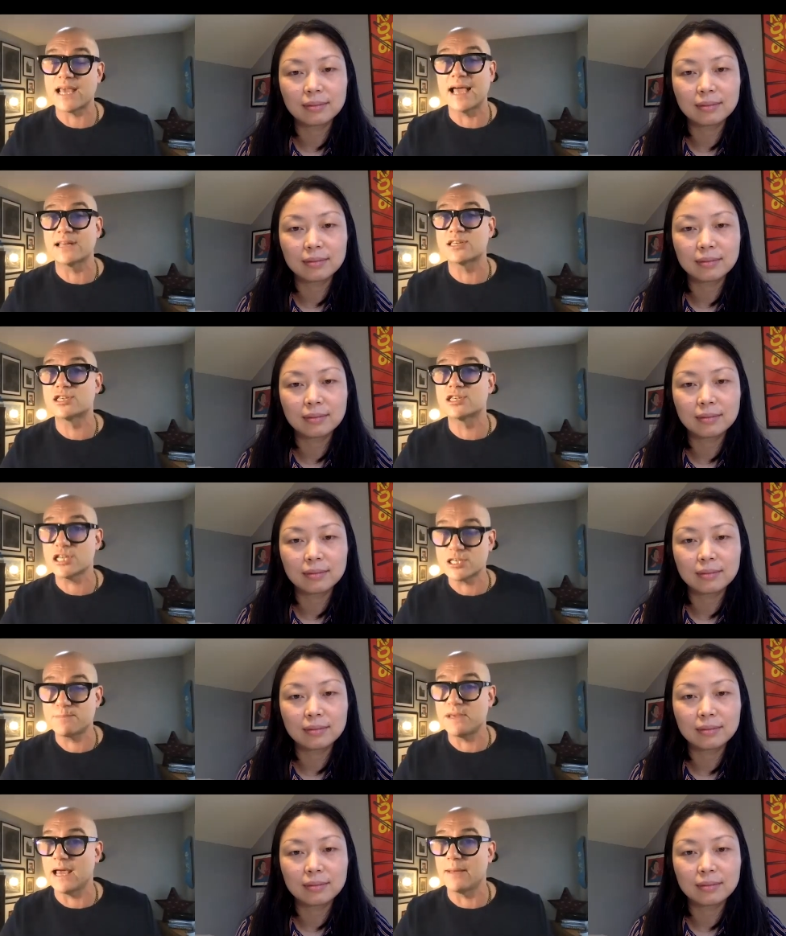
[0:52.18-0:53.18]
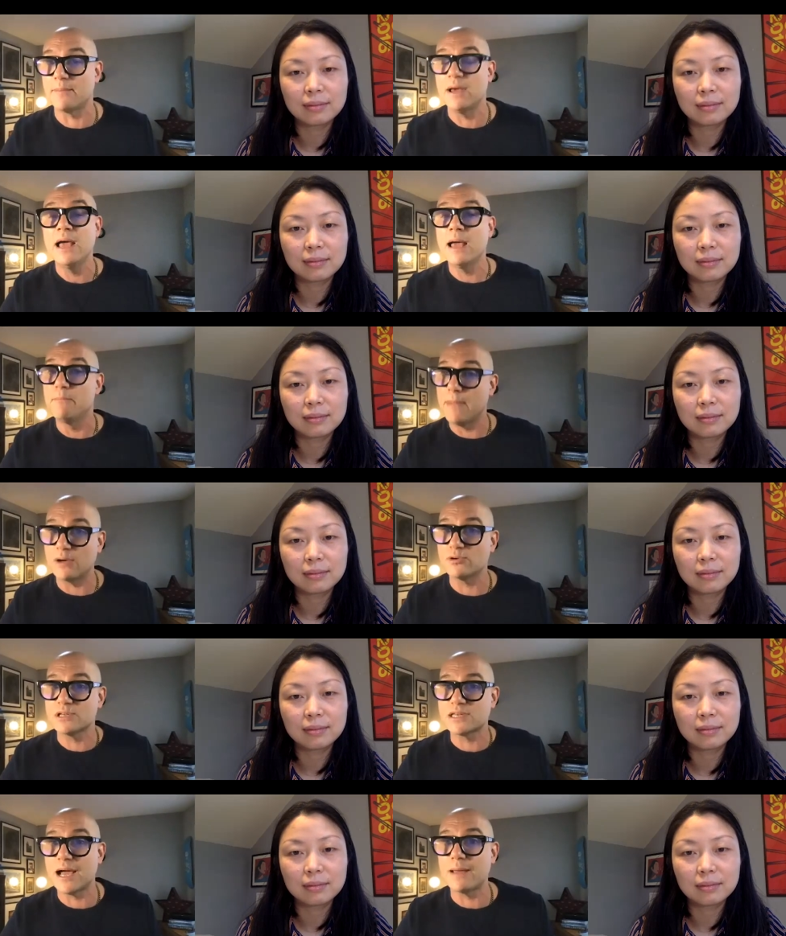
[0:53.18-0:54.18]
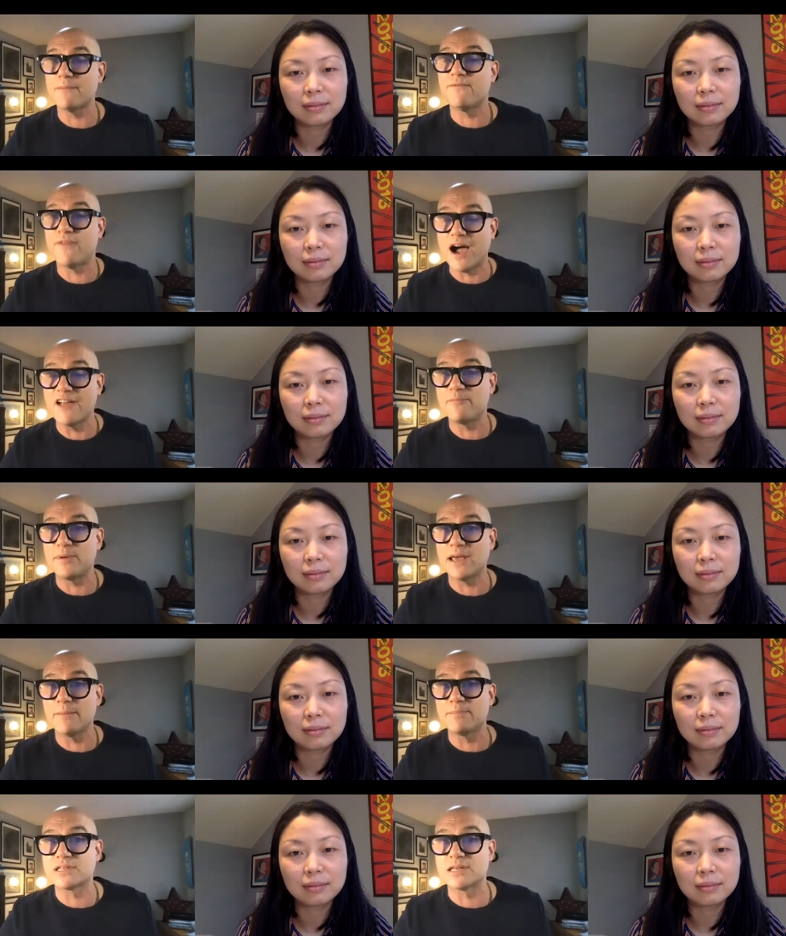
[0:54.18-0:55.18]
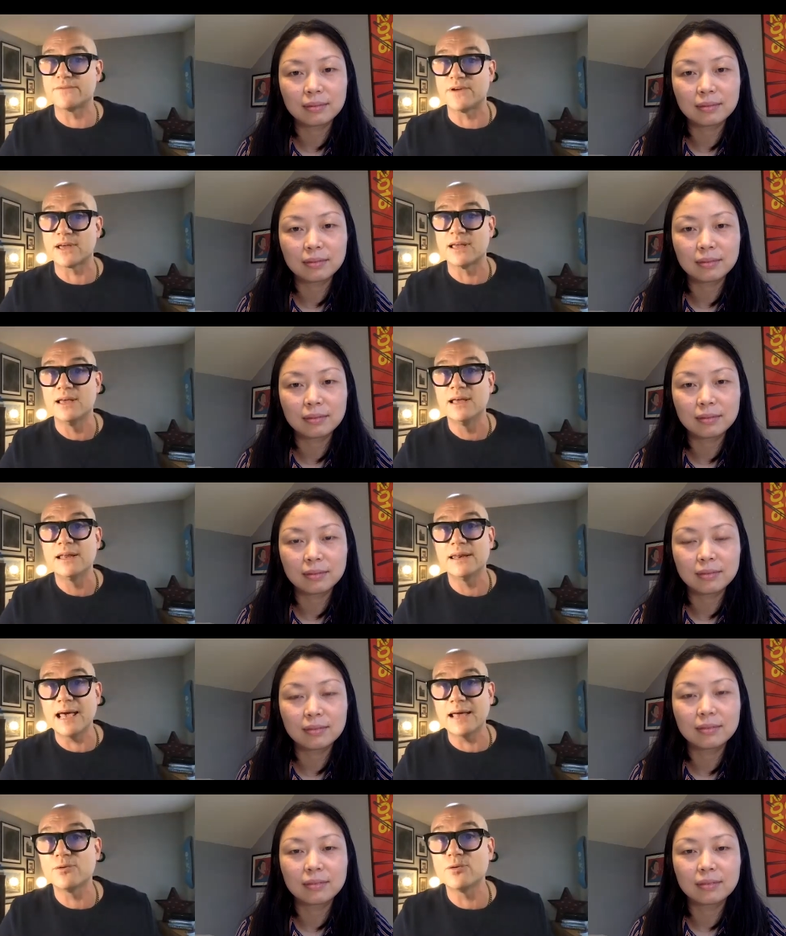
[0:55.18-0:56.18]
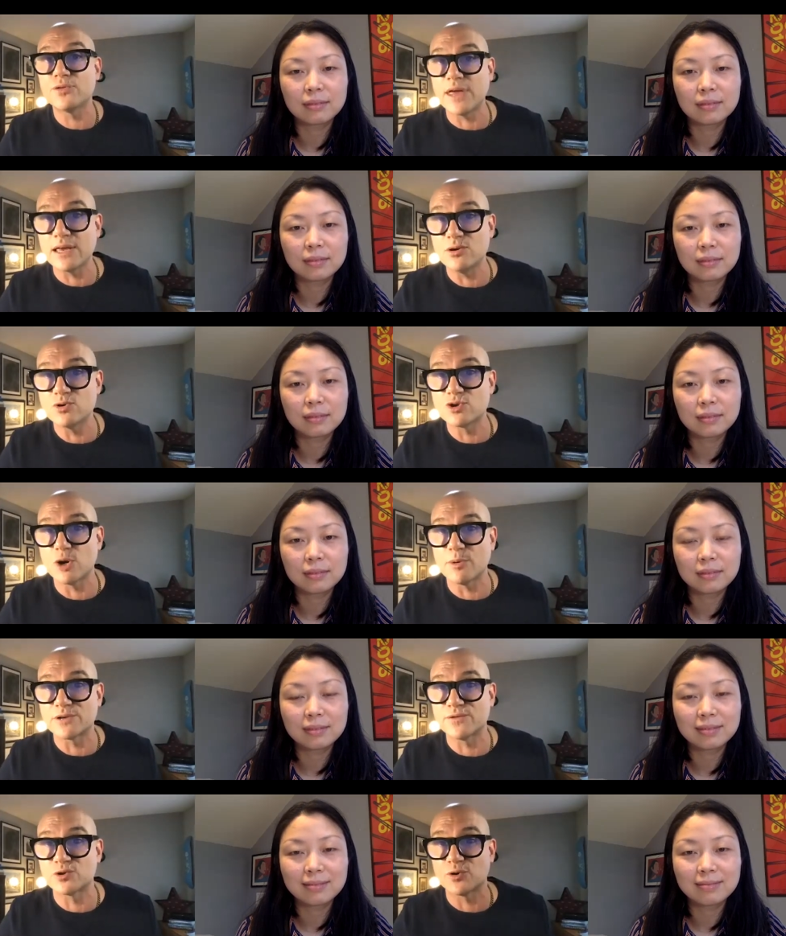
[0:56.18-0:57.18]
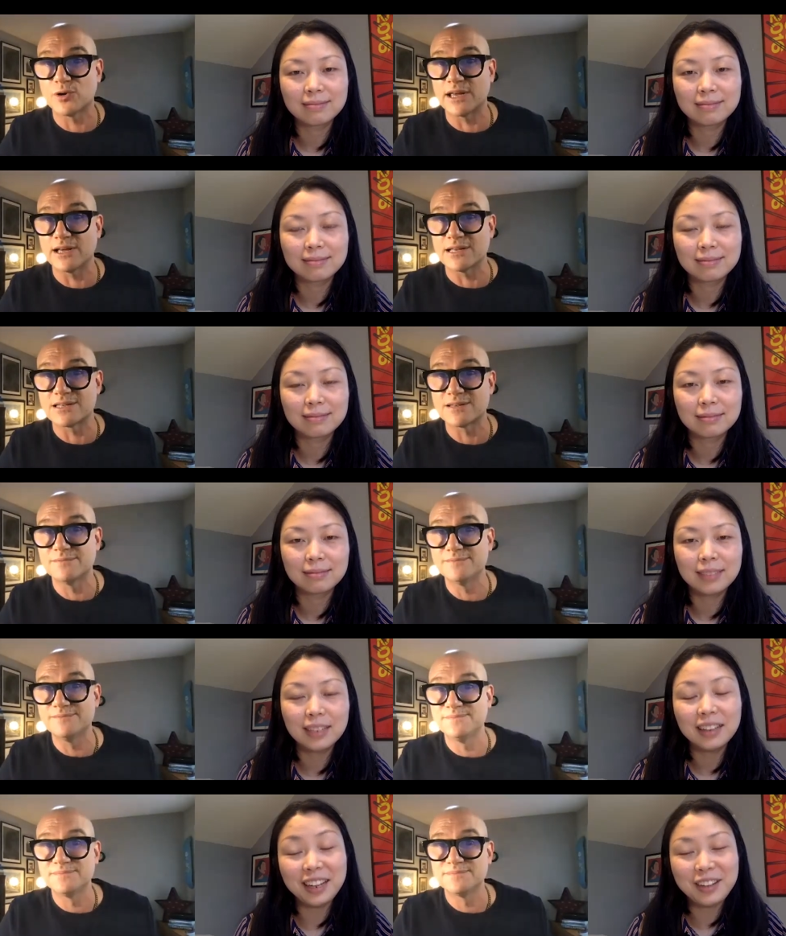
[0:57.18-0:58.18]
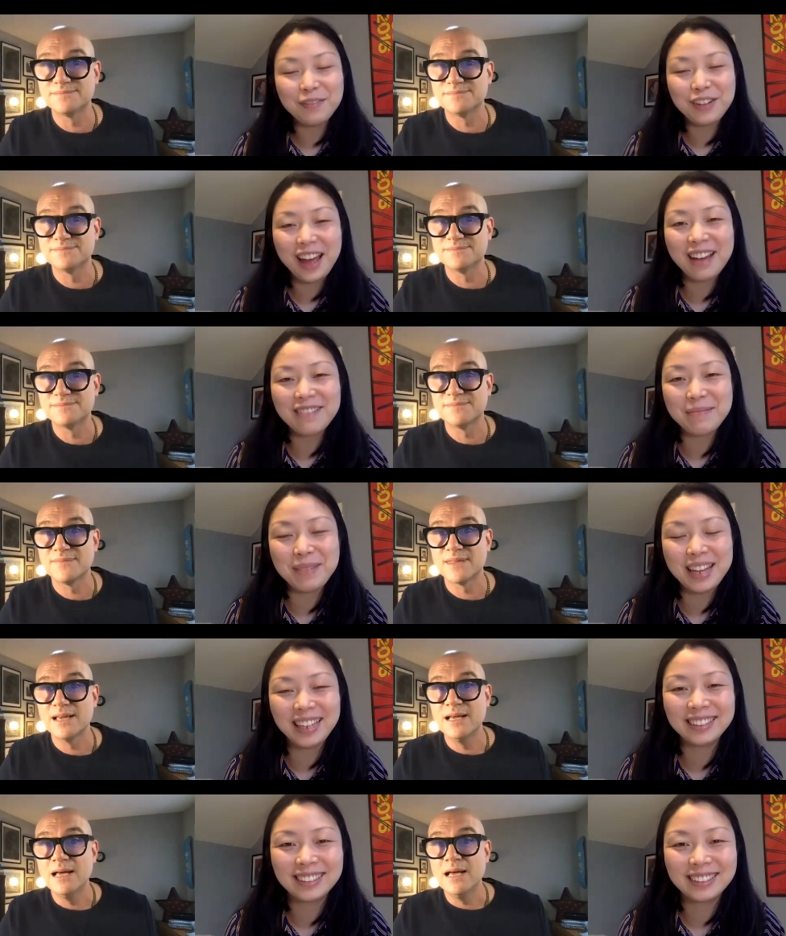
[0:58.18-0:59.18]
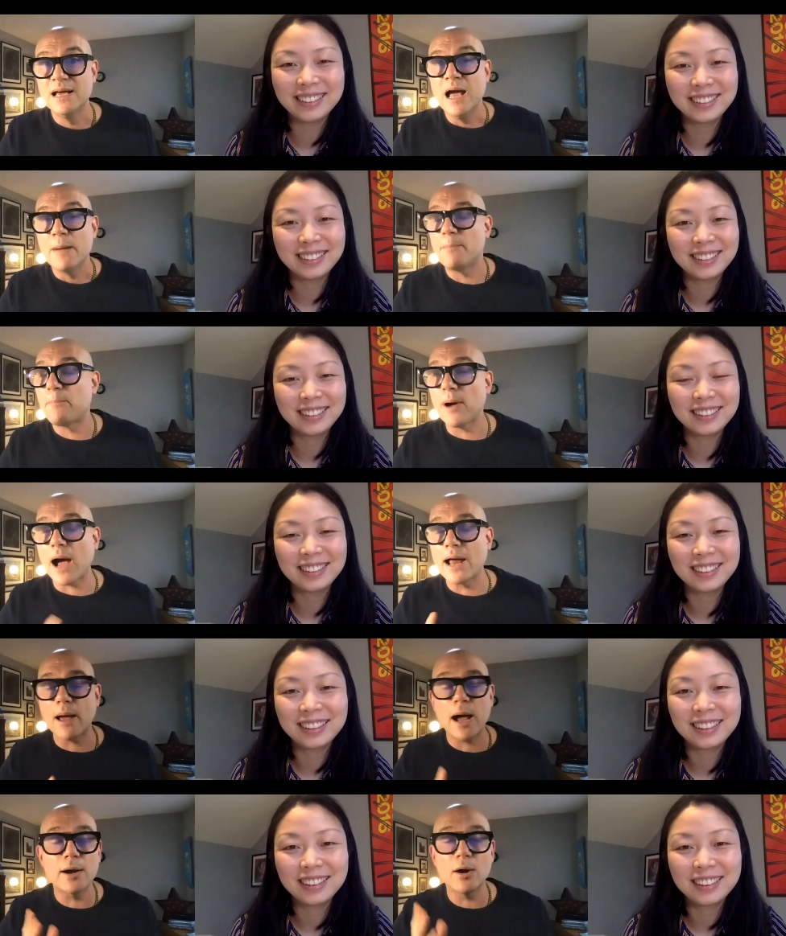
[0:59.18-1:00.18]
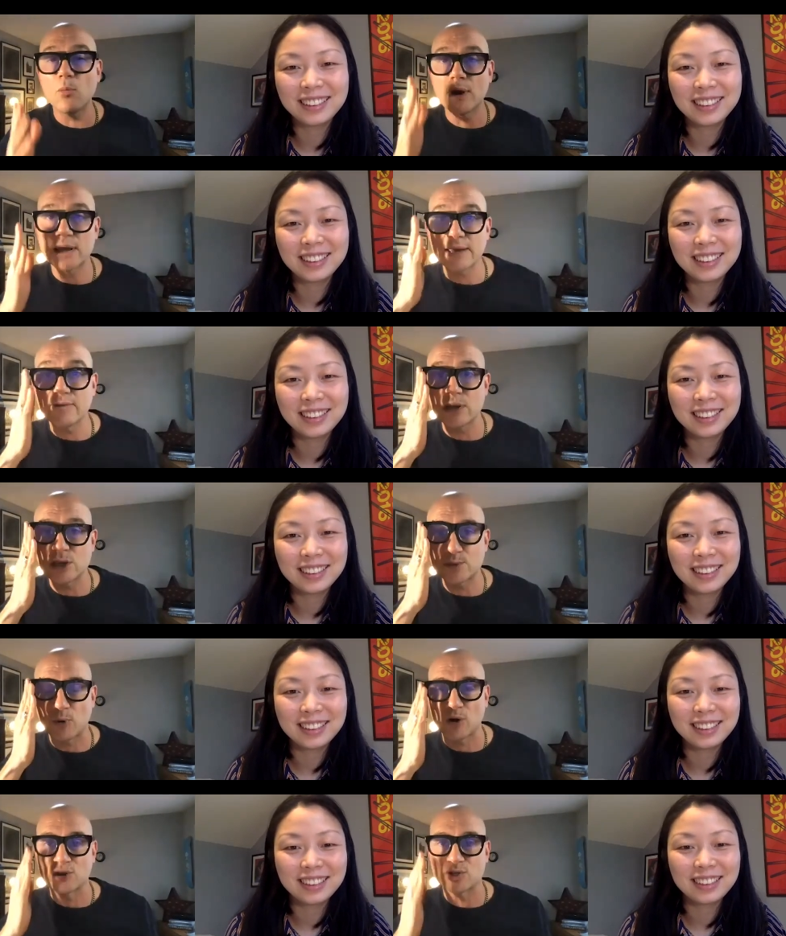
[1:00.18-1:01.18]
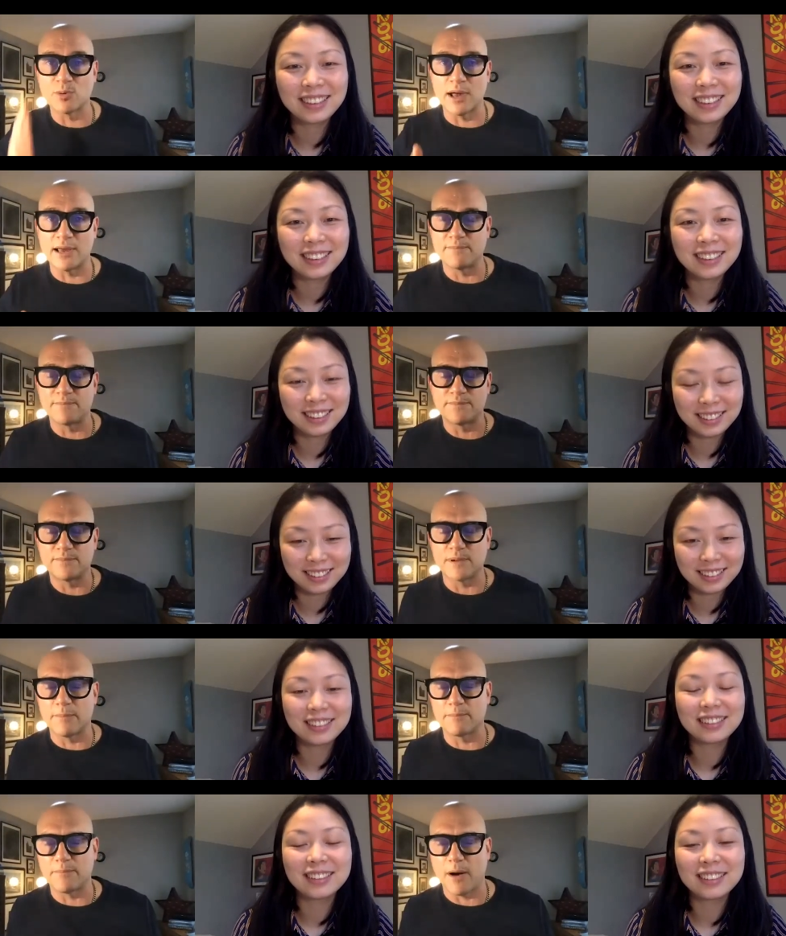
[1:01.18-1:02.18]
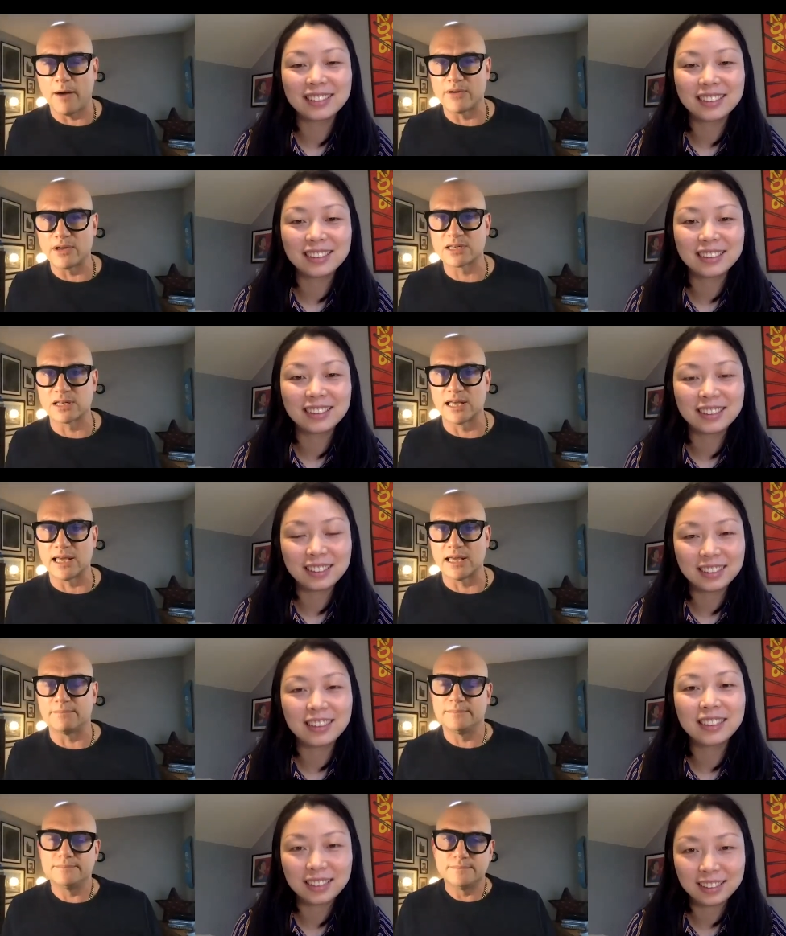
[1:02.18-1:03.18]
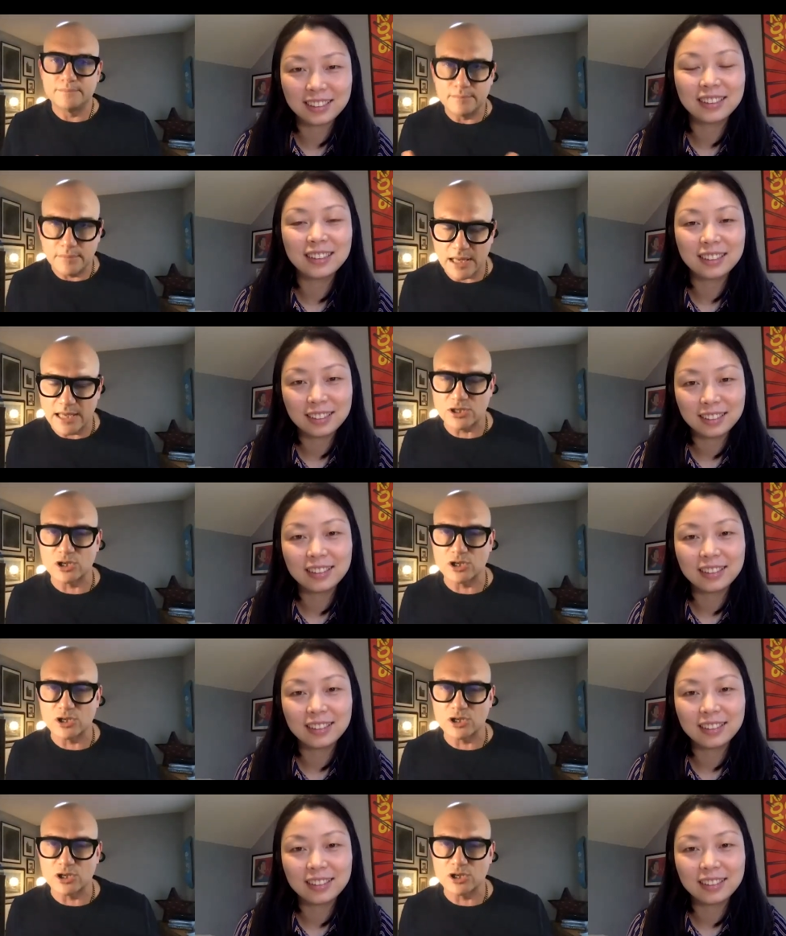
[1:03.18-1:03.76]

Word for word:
Speaker 1: at 6 p.m. Mountain Time, 5 p.m. Pacific. Nanfu, thank you so much for joining us.
Speaker 2: Thank you for having me.
Speaker 1: But I, I don't want to give any spoilers away, obviously, it's a